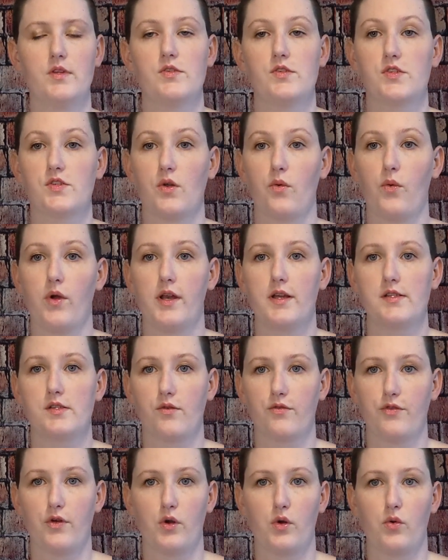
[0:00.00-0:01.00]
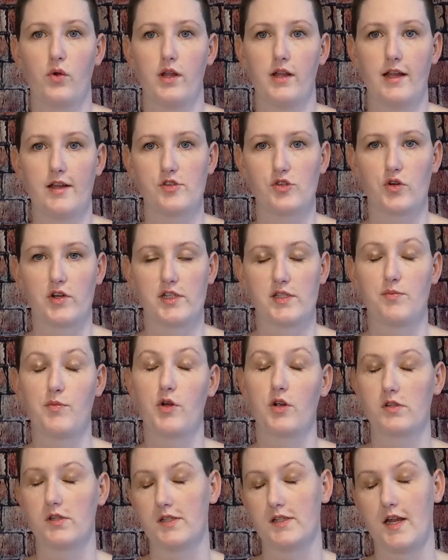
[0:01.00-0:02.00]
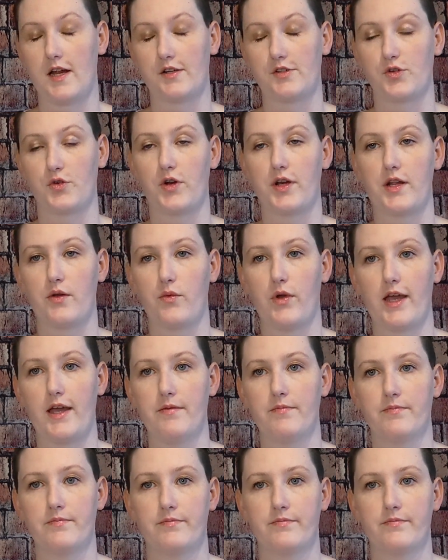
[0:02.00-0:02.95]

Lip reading: So what is a photoelectric smoke detector anyway?